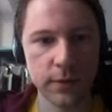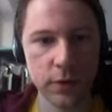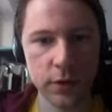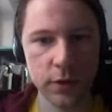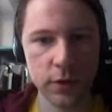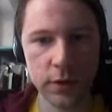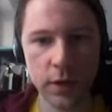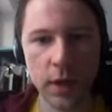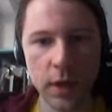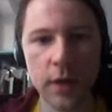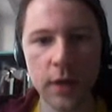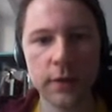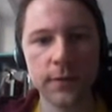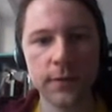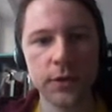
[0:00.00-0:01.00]
features.
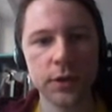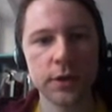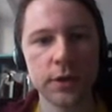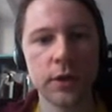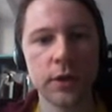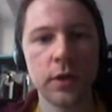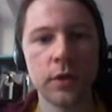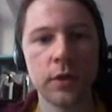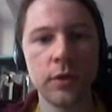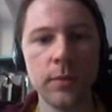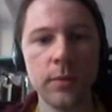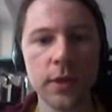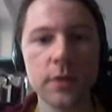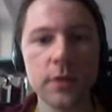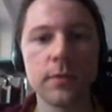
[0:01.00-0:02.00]
The features are
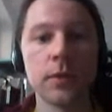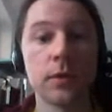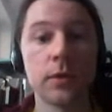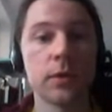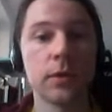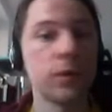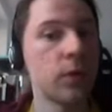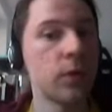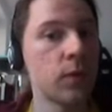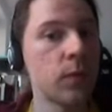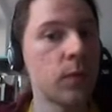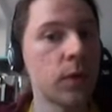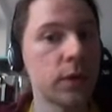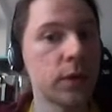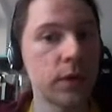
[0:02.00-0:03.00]
anonymized. We don't know
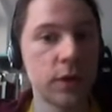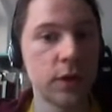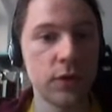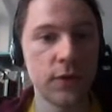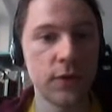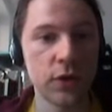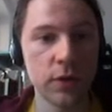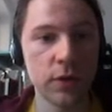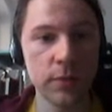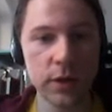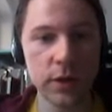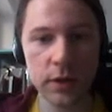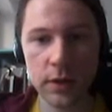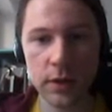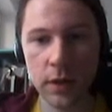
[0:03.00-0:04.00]
what each feature
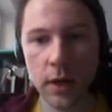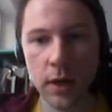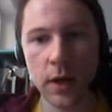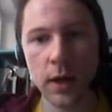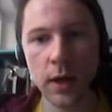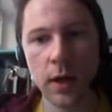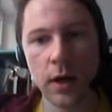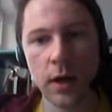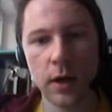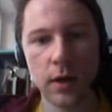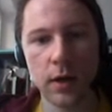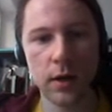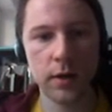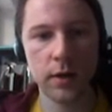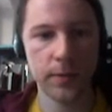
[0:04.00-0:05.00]
means.
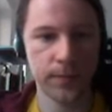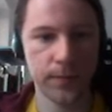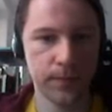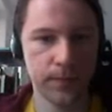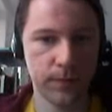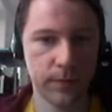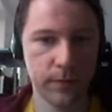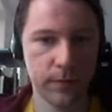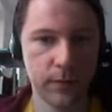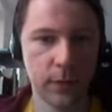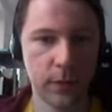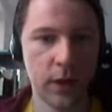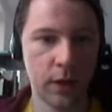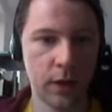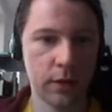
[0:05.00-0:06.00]
And
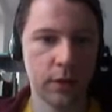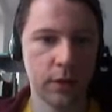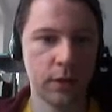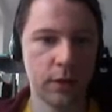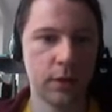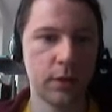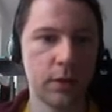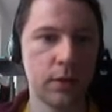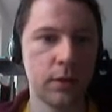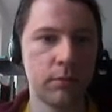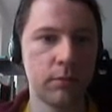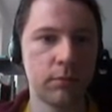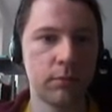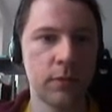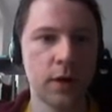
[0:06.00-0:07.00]

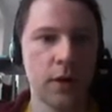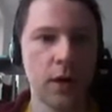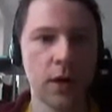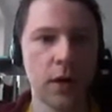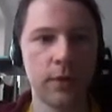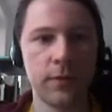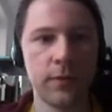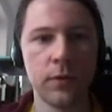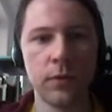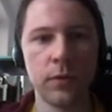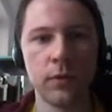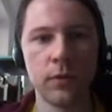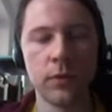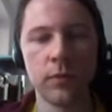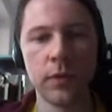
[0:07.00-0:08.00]
there are a
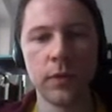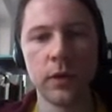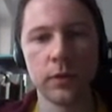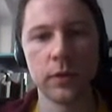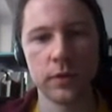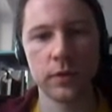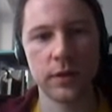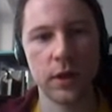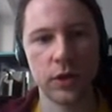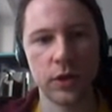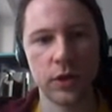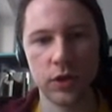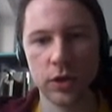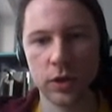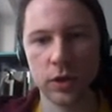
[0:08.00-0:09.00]
few million
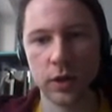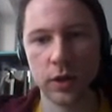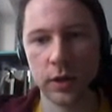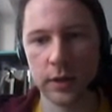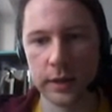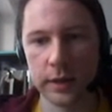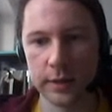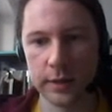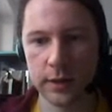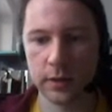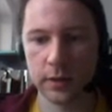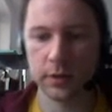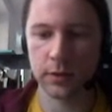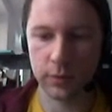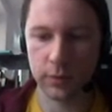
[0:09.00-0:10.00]
such candidate
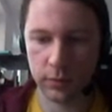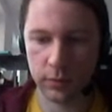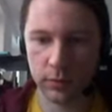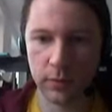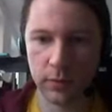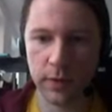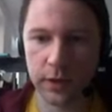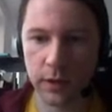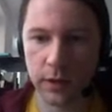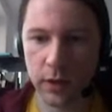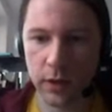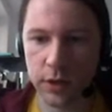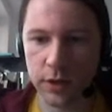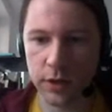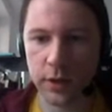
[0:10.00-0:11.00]
sets, so quite a
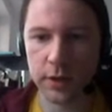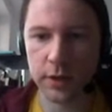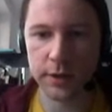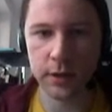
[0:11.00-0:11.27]
large data